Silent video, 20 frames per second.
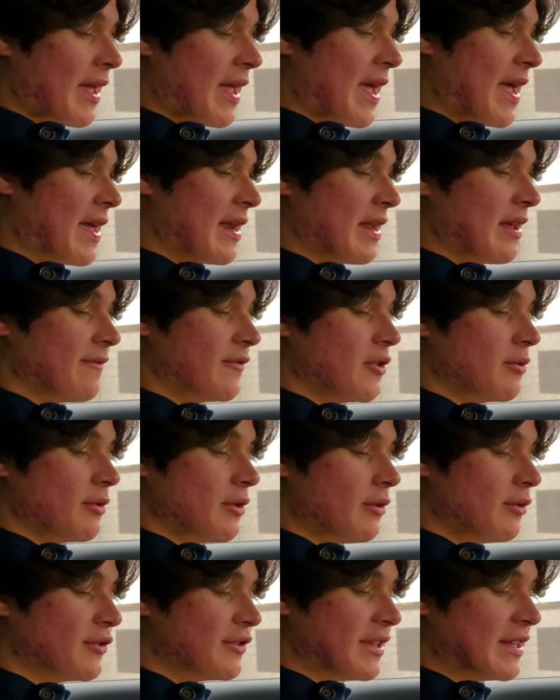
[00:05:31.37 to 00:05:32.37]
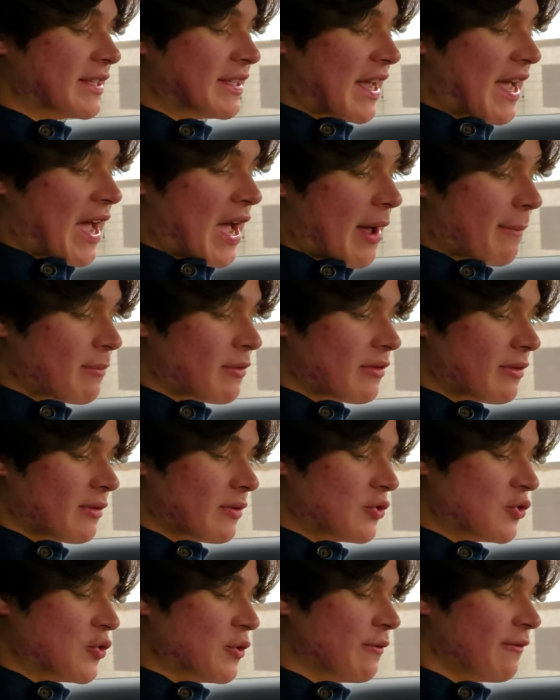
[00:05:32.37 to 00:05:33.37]
And if you use these apps
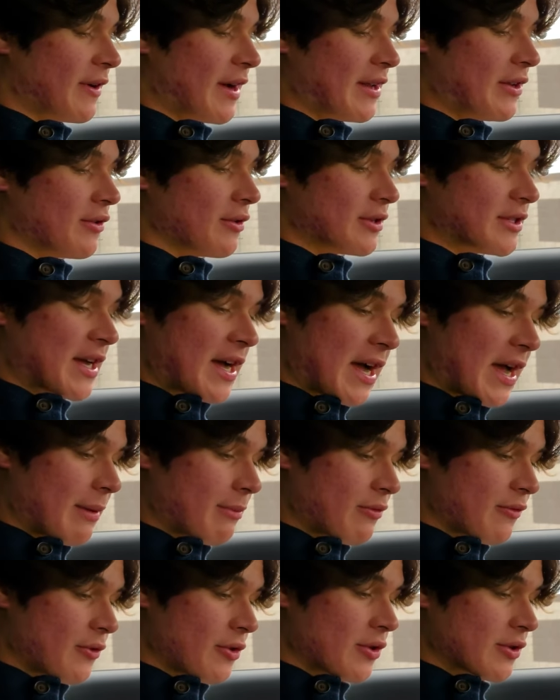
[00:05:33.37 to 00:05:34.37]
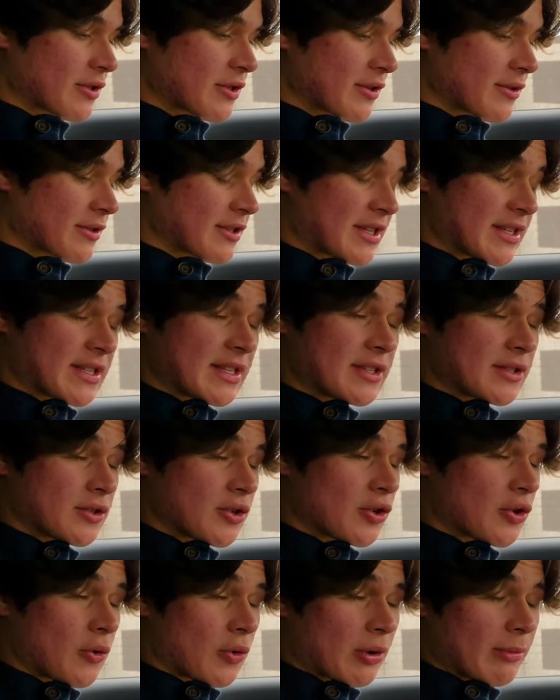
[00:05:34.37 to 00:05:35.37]
to find your times for your 0 to 60s and
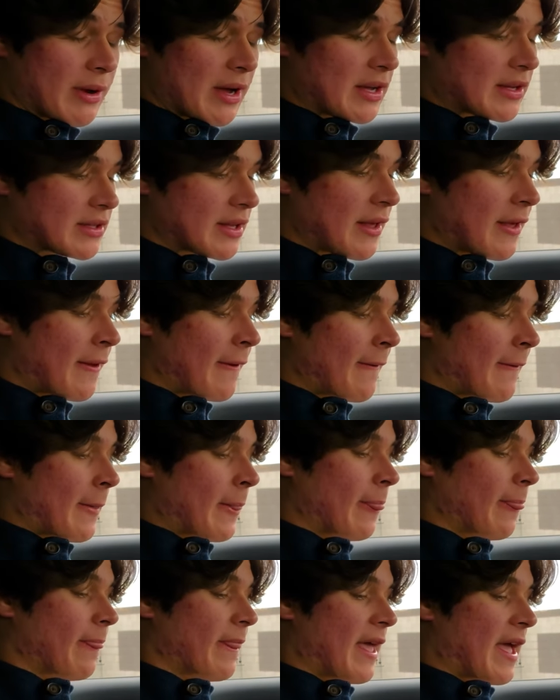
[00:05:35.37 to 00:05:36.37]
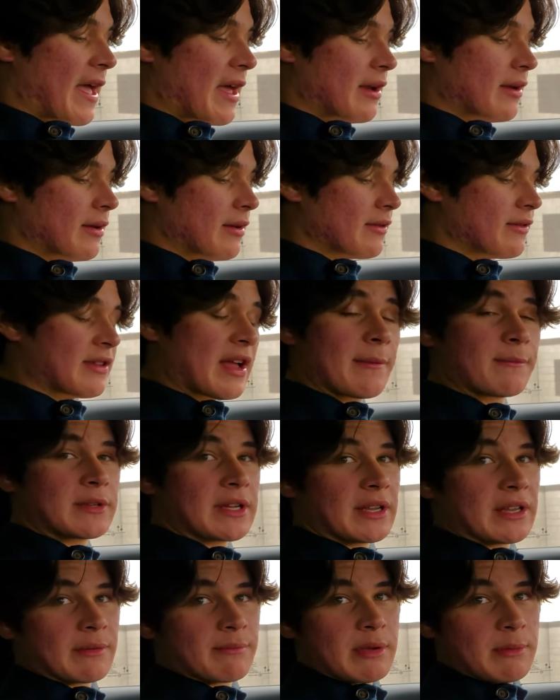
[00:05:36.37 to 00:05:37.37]
your quarter miles, then stop
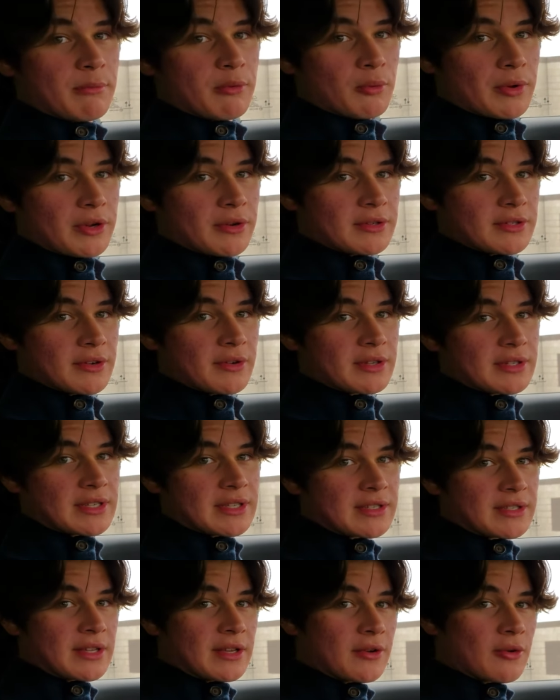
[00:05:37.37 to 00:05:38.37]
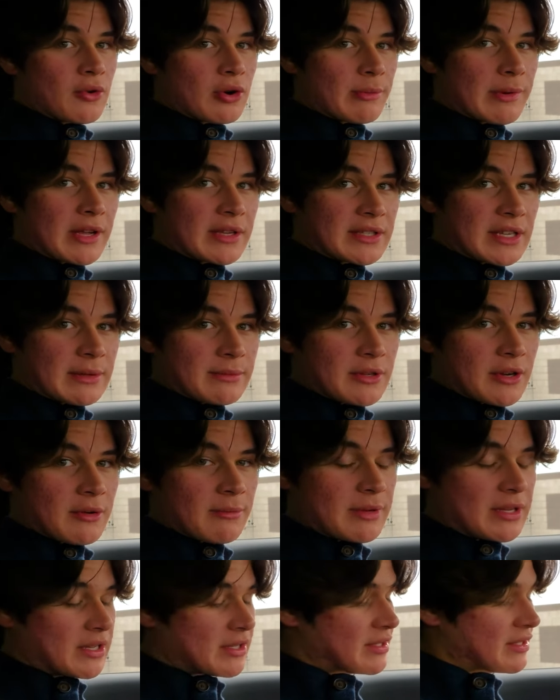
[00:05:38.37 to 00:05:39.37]
telling people what your 0 to 60 and quarter mile times are
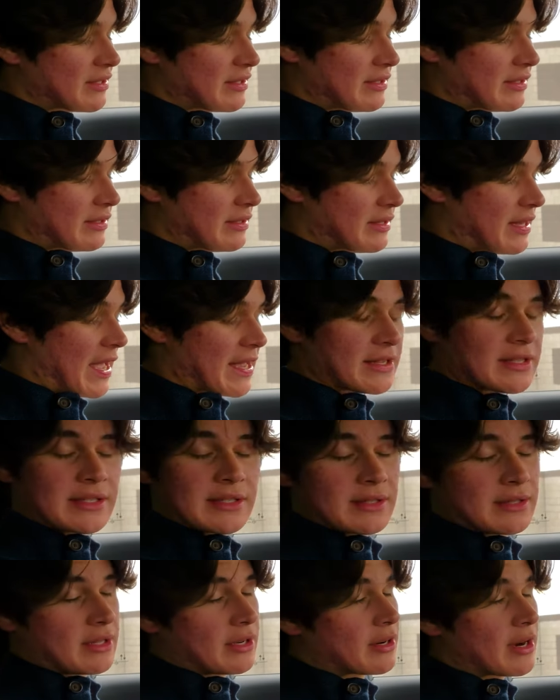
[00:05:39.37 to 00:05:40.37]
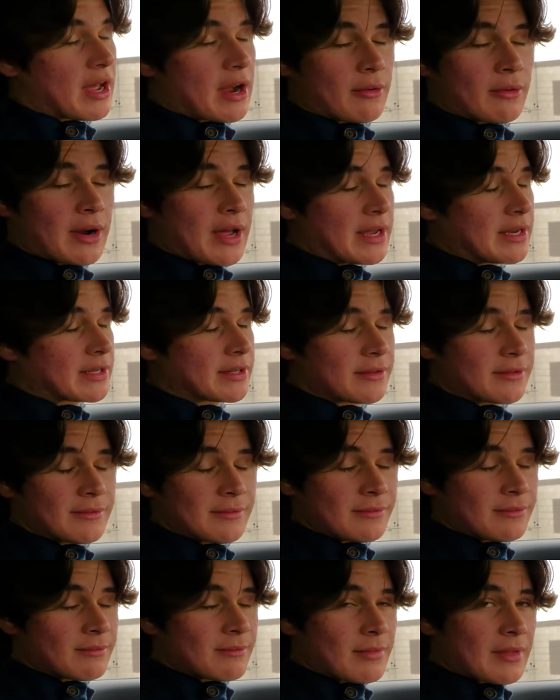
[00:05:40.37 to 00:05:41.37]
because that's, they're not right.
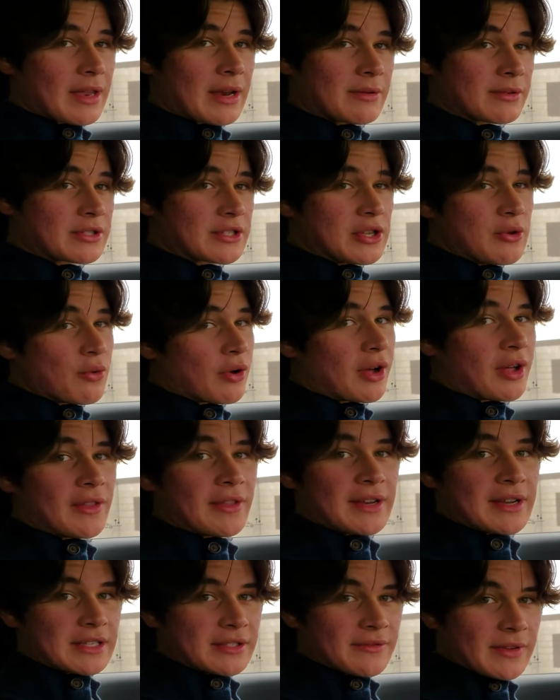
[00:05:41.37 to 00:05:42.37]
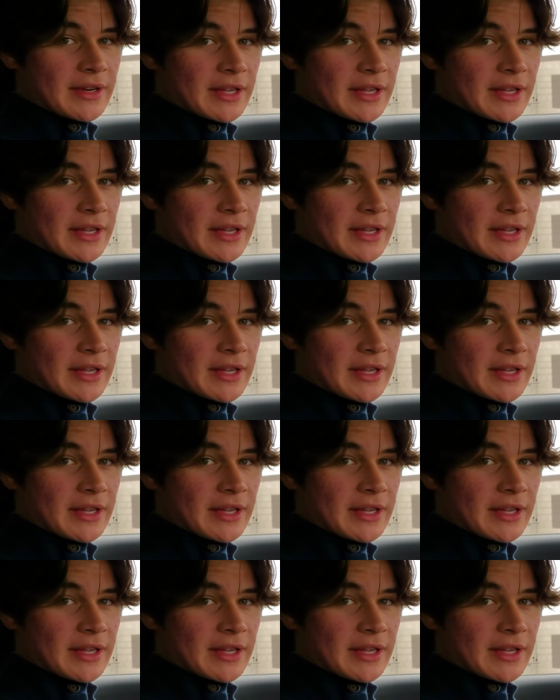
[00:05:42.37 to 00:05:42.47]
And I'll see you all in the next